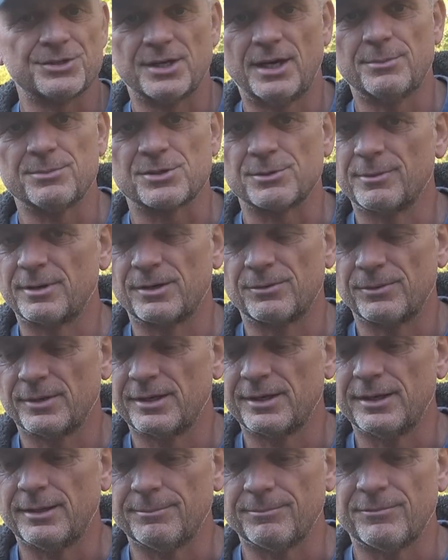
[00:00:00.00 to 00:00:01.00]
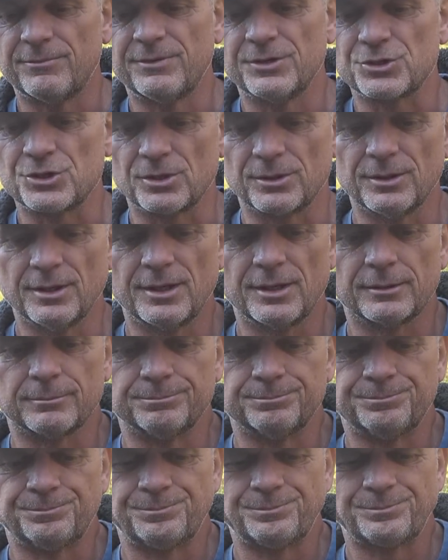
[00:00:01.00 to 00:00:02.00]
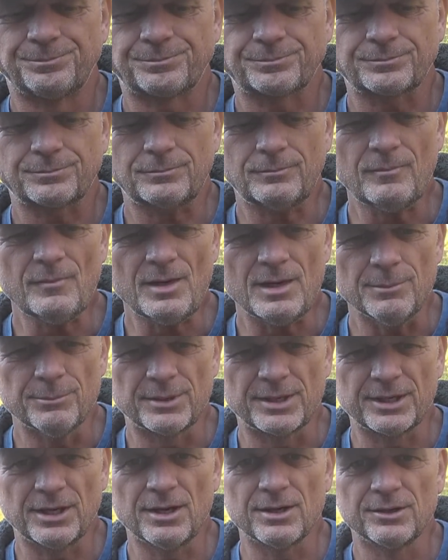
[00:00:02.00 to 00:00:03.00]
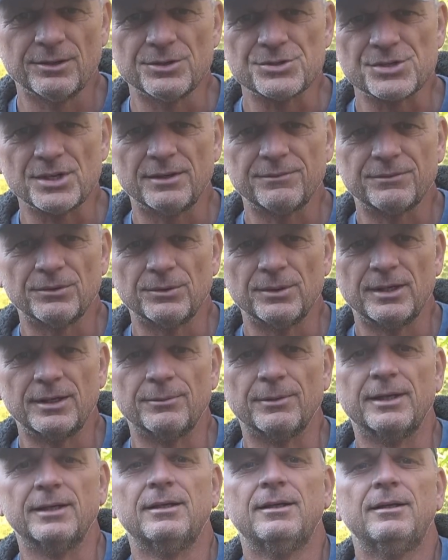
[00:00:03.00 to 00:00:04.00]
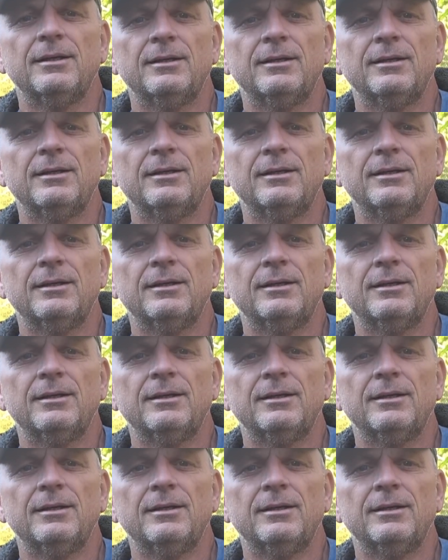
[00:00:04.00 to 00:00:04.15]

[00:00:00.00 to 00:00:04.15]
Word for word: times, no matter where I am, fishing or hunting. But I got it on the cell phone anyway.